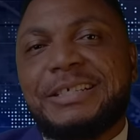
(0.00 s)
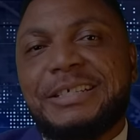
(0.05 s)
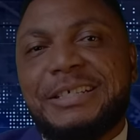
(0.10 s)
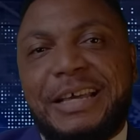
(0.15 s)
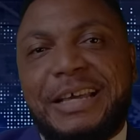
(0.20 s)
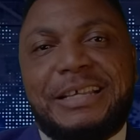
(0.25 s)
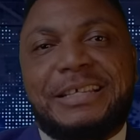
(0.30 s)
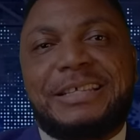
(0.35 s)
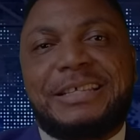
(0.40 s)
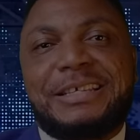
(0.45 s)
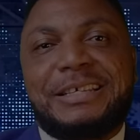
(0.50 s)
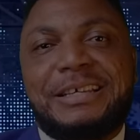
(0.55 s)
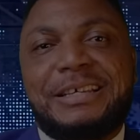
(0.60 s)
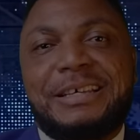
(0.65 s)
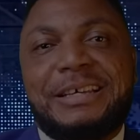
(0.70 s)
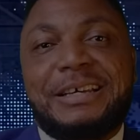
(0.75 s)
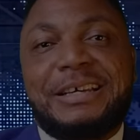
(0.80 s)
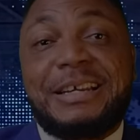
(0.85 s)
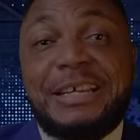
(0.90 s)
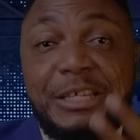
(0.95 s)
Yes.
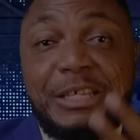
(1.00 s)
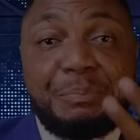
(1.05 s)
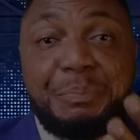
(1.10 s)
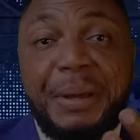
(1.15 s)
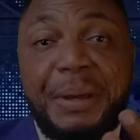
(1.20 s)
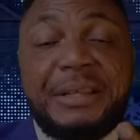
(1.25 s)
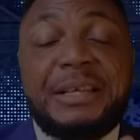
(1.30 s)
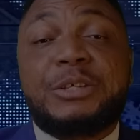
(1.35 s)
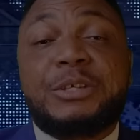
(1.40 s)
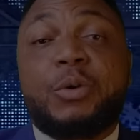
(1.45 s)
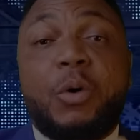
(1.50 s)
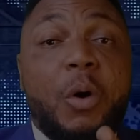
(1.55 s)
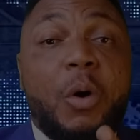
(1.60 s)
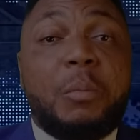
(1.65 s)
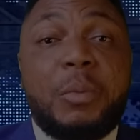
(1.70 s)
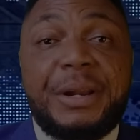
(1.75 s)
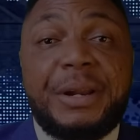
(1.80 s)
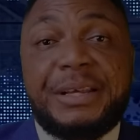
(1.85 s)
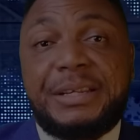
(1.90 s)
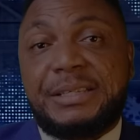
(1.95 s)
Respect as
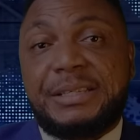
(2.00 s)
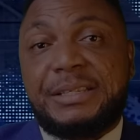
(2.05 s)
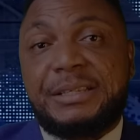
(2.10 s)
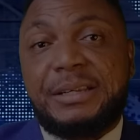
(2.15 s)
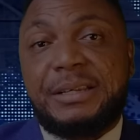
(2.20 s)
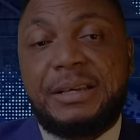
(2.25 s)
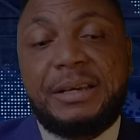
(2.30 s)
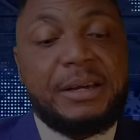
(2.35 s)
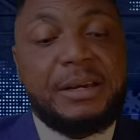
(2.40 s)
comrades.